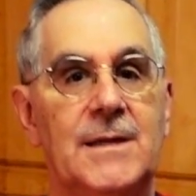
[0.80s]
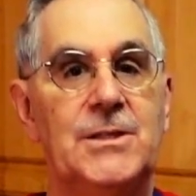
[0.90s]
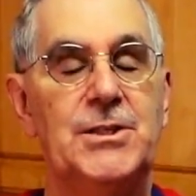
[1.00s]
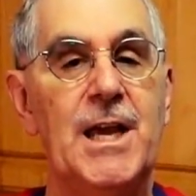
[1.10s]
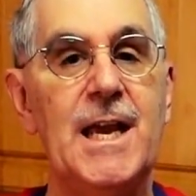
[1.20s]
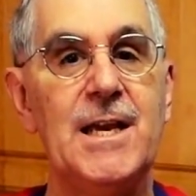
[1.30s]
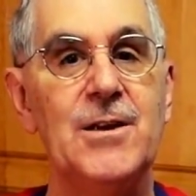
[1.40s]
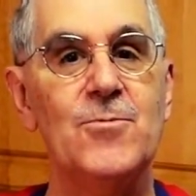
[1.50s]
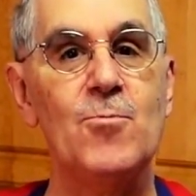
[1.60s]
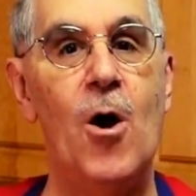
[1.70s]

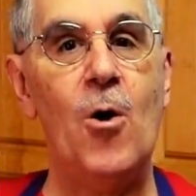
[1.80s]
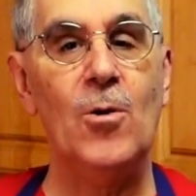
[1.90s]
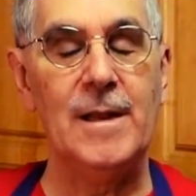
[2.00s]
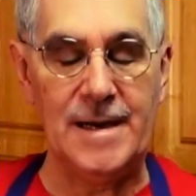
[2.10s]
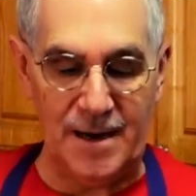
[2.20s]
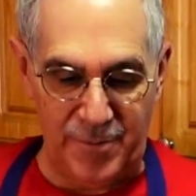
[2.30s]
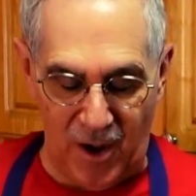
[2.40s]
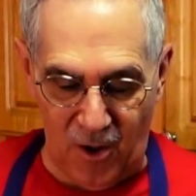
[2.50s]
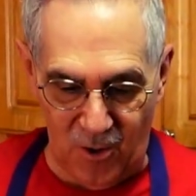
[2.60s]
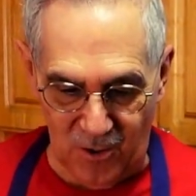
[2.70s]
chicken roll in a
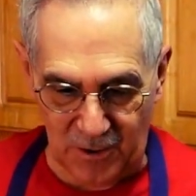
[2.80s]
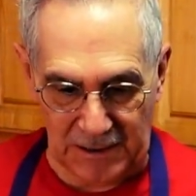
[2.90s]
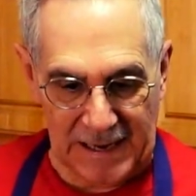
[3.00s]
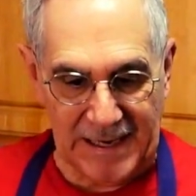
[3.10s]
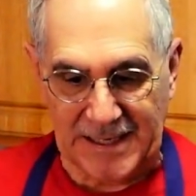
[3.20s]
bowl.